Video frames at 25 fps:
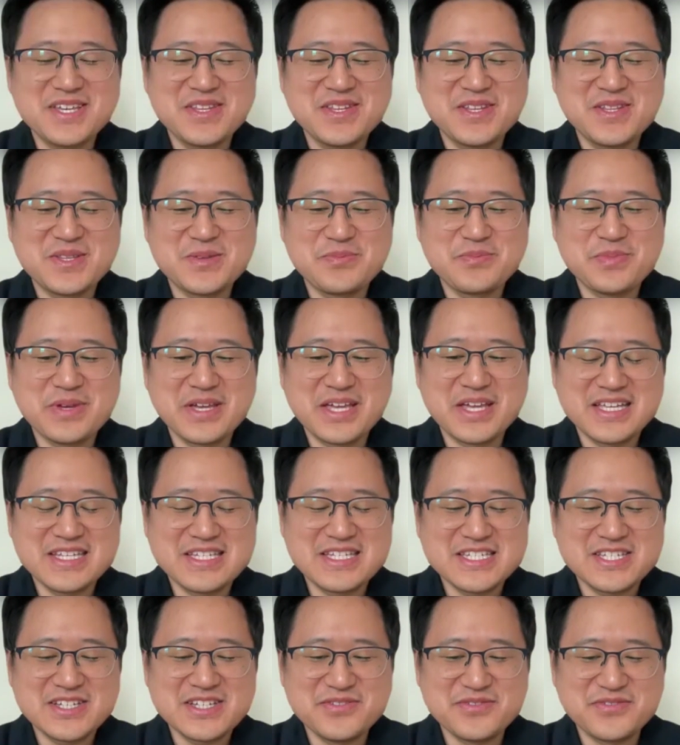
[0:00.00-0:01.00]
that the
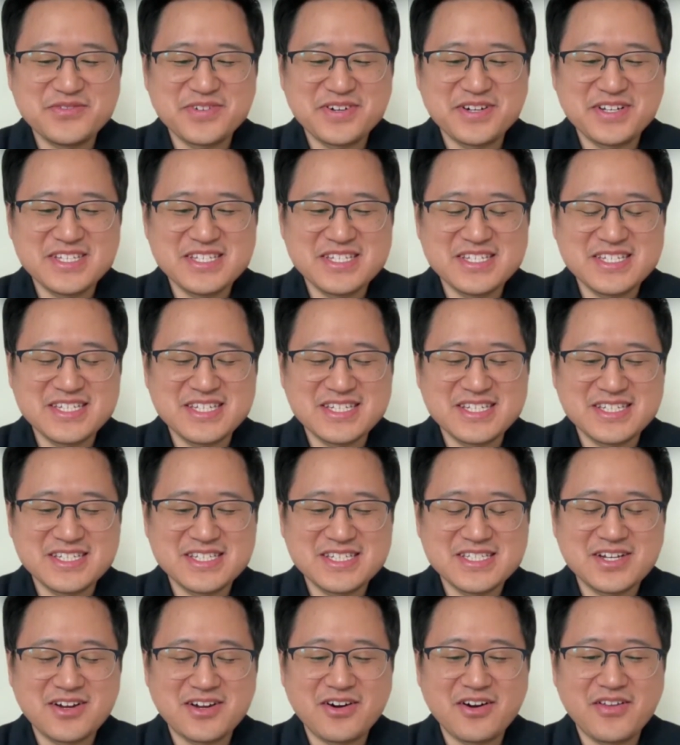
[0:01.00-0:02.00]
biggest
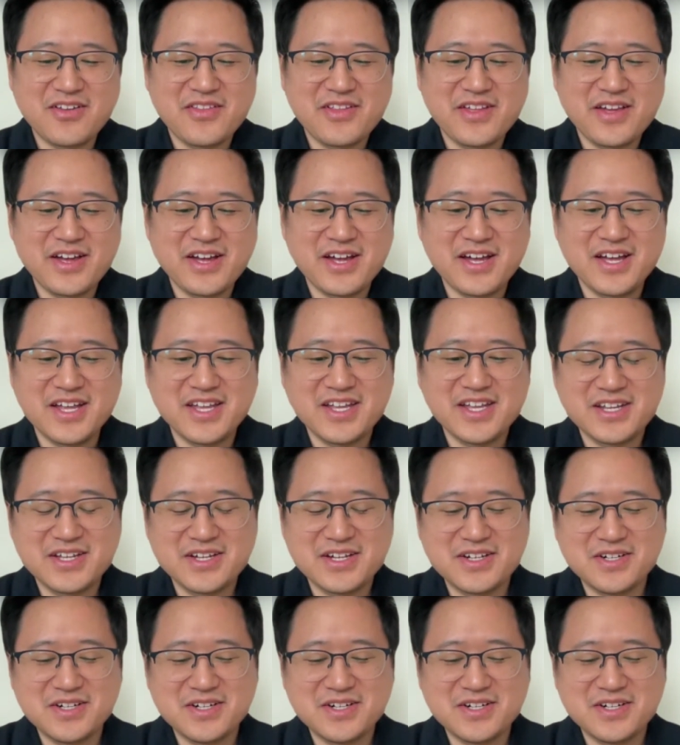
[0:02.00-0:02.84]
differences are that